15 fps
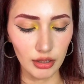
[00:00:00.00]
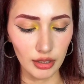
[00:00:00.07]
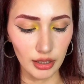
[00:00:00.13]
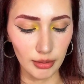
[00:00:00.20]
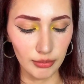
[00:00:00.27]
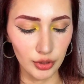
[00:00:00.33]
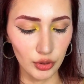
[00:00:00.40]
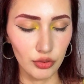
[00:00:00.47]

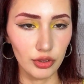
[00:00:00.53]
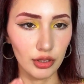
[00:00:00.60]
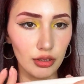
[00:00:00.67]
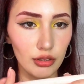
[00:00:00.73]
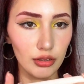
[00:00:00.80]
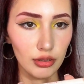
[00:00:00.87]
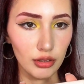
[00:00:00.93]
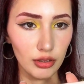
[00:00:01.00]
I'm using
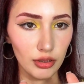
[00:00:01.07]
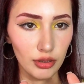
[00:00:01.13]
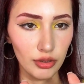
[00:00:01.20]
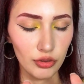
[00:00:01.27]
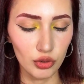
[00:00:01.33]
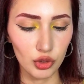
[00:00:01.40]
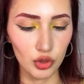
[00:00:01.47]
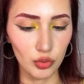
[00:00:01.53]

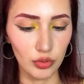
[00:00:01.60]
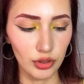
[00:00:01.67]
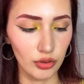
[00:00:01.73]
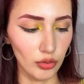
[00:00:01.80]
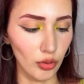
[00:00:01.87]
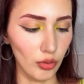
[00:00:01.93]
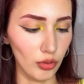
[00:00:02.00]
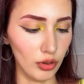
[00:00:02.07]
this
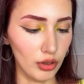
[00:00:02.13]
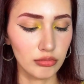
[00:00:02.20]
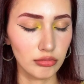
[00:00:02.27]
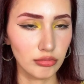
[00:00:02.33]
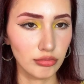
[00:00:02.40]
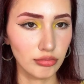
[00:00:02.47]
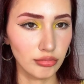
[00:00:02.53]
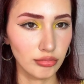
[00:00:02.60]
Judydoll
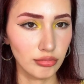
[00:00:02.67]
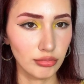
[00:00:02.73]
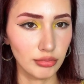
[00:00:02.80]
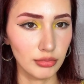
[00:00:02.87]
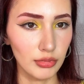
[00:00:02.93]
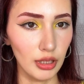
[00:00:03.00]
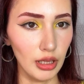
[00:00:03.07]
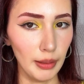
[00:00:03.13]

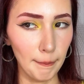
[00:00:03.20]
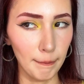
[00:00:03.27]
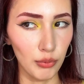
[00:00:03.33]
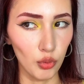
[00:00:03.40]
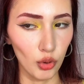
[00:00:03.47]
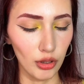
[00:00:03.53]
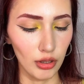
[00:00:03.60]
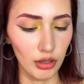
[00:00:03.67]
lip
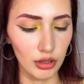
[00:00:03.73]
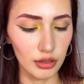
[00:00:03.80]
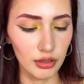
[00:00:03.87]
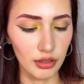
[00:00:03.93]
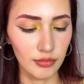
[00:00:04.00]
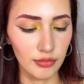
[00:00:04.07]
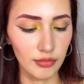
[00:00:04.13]
product.